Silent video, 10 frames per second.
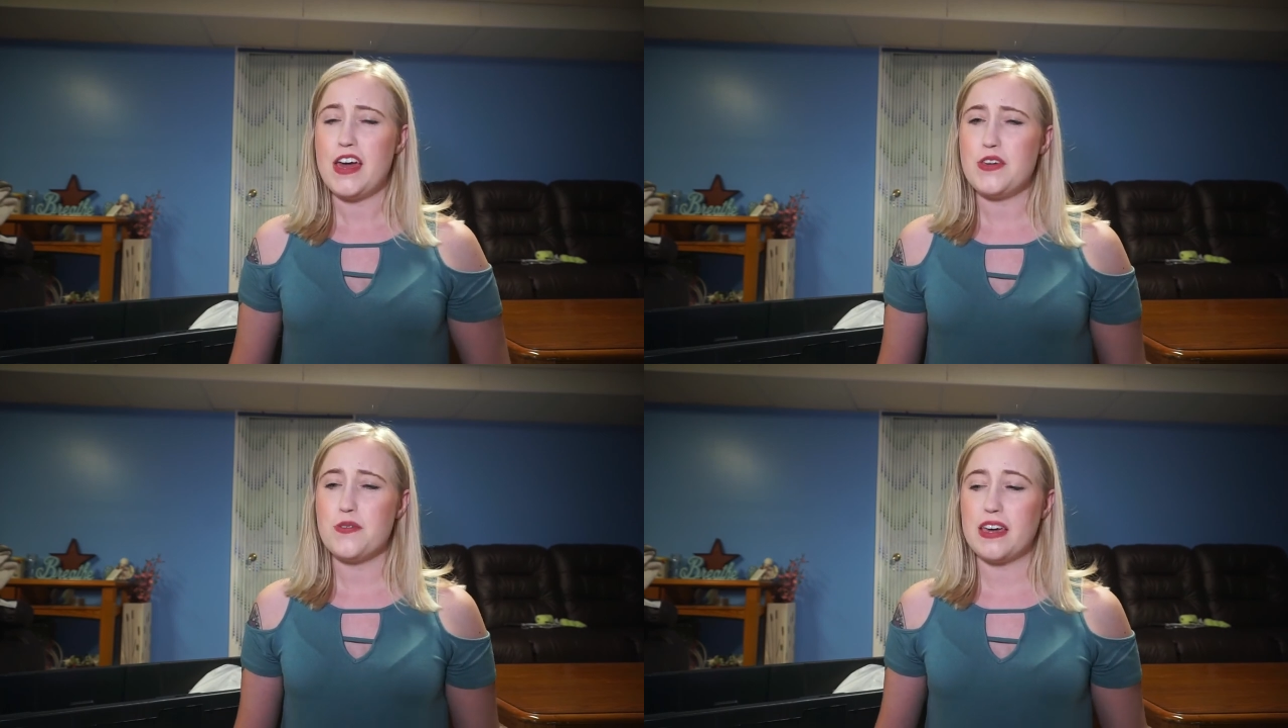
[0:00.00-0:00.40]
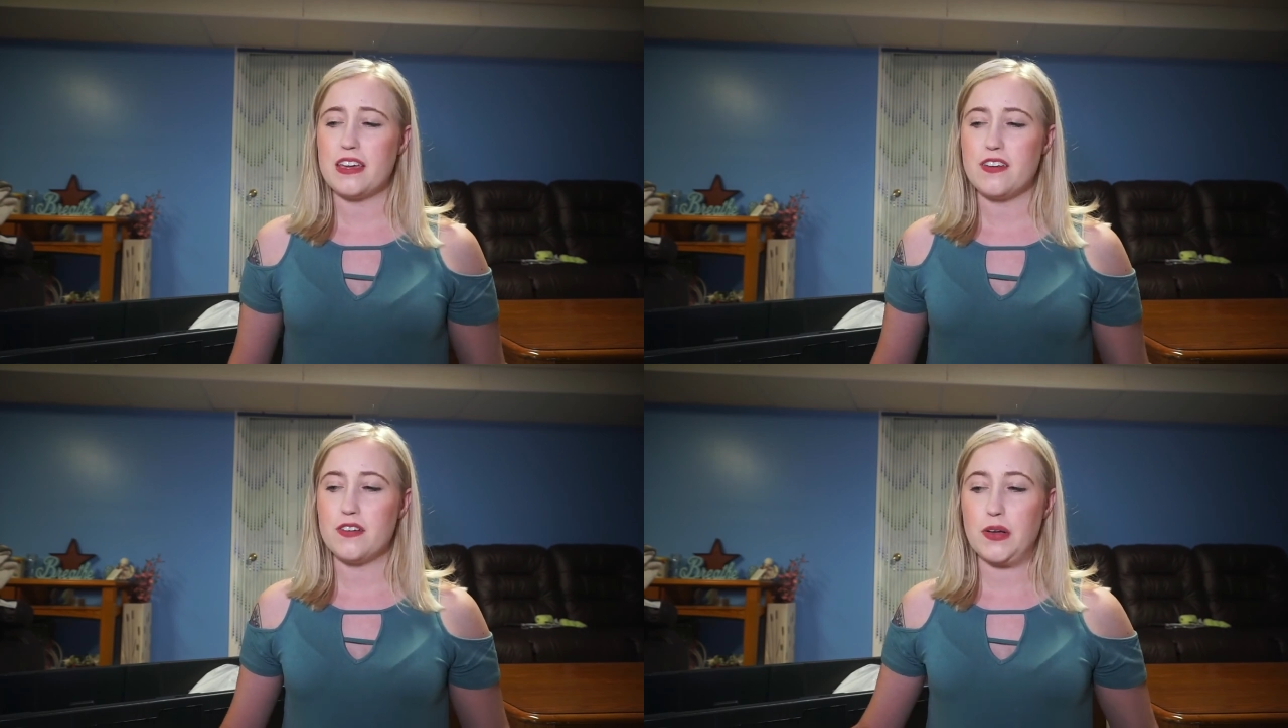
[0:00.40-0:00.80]
you
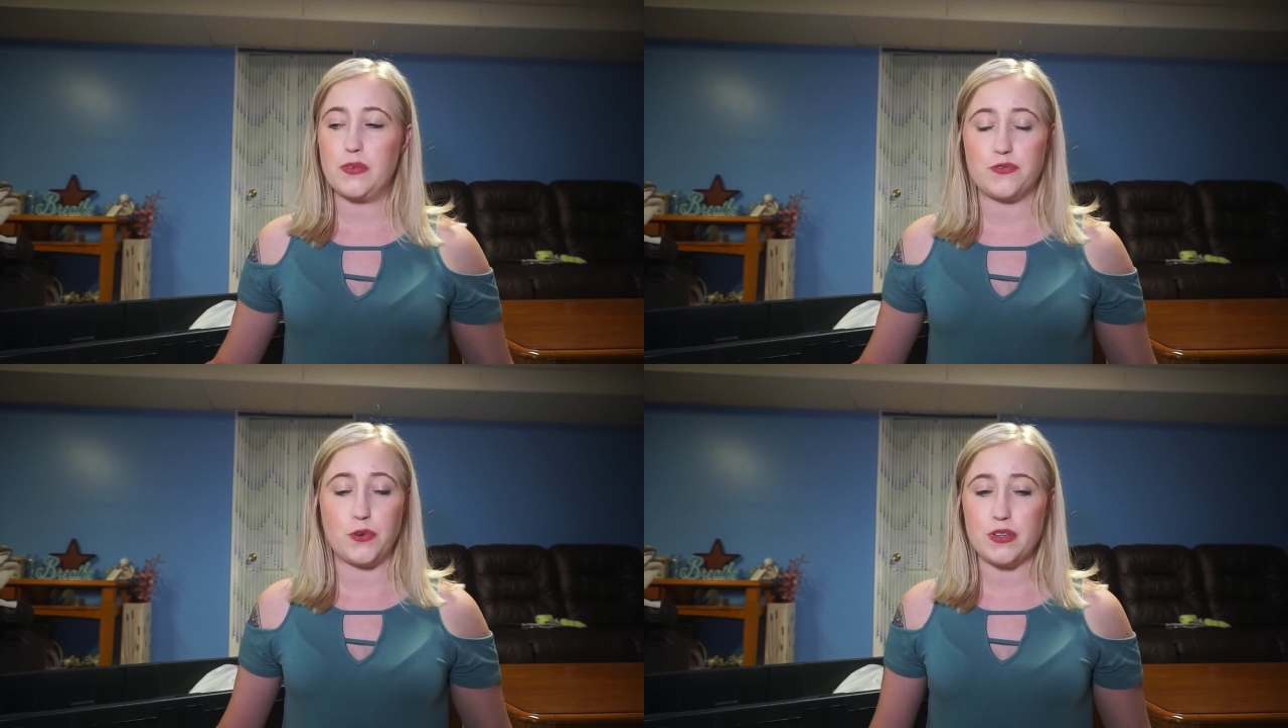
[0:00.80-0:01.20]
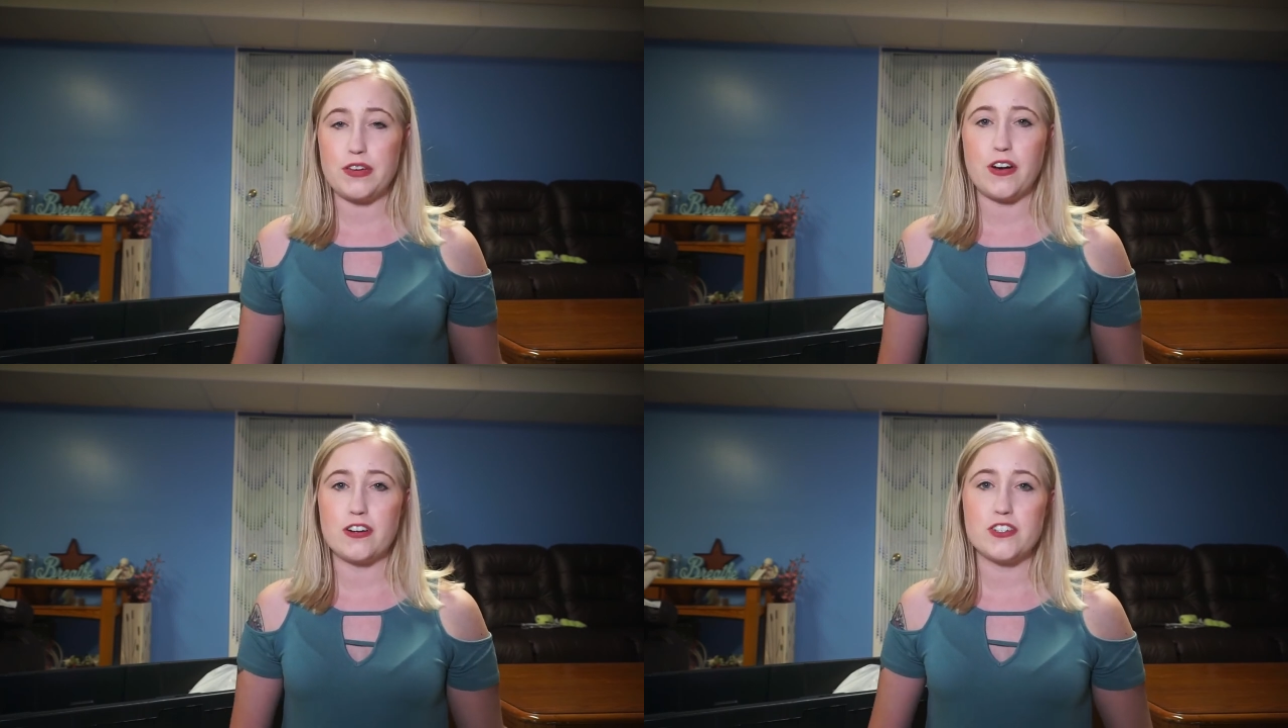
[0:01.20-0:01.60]
can fully
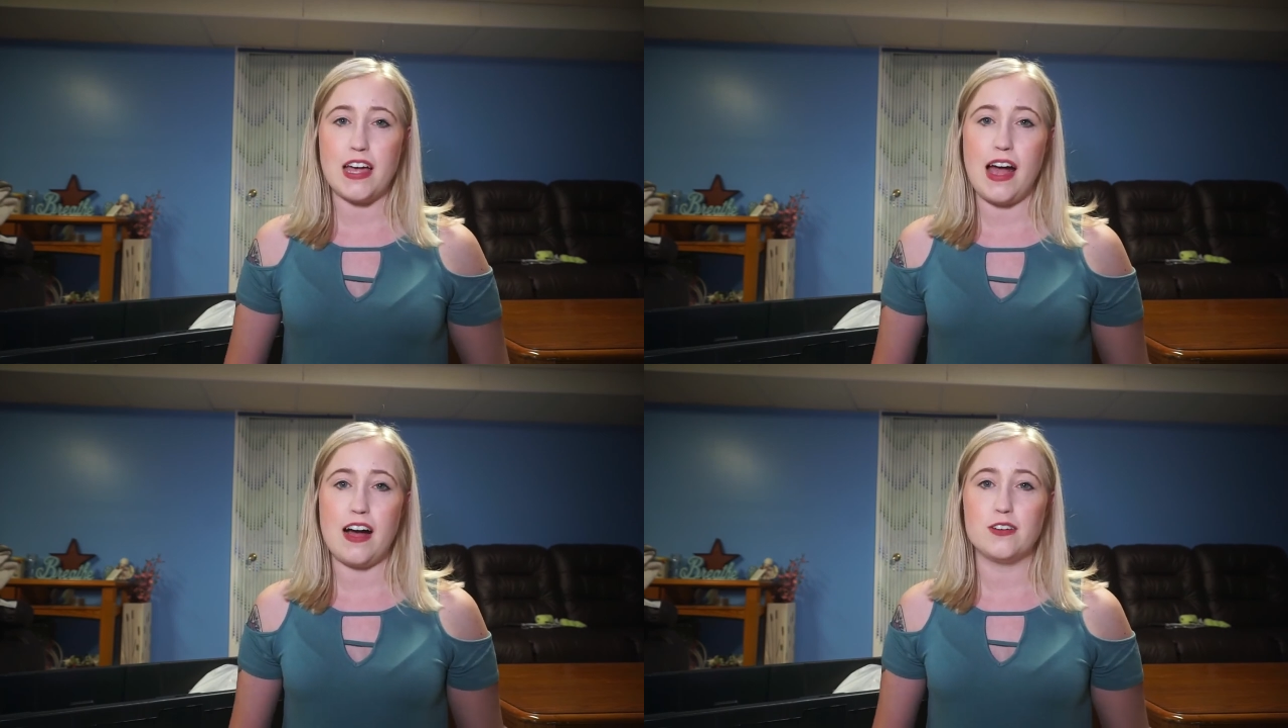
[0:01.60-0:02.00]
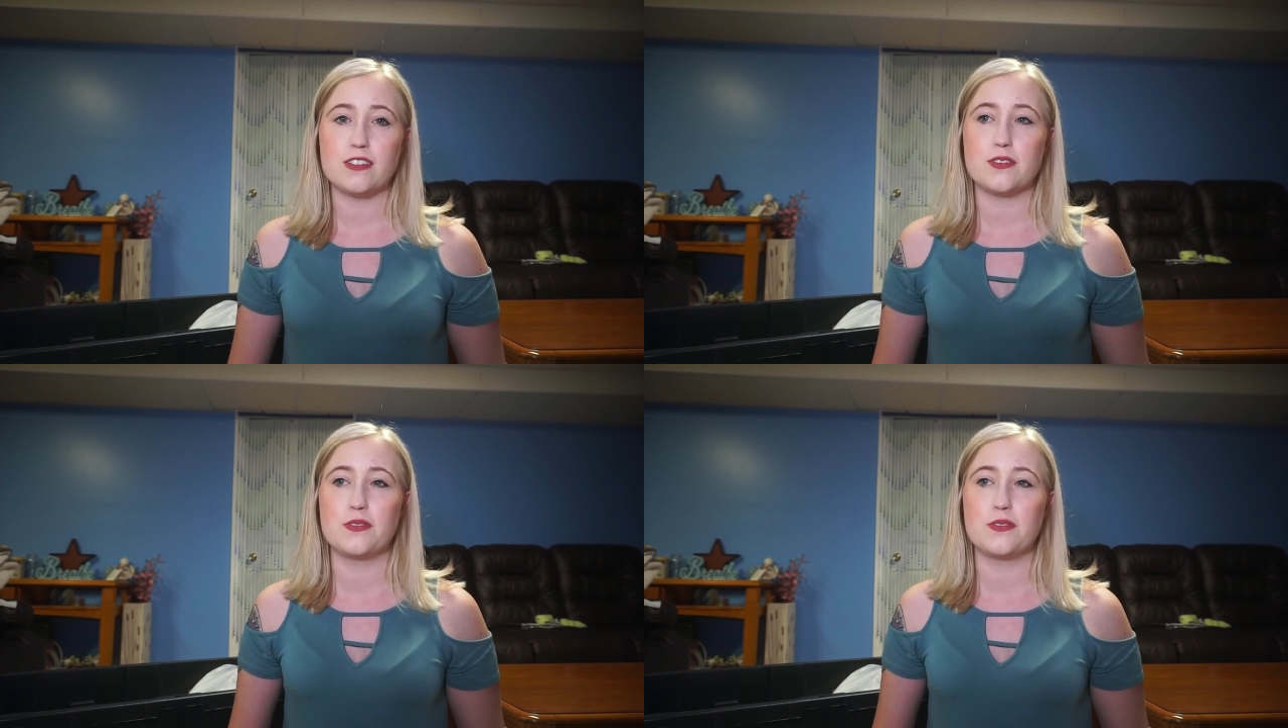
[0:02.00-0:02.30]
furnish a house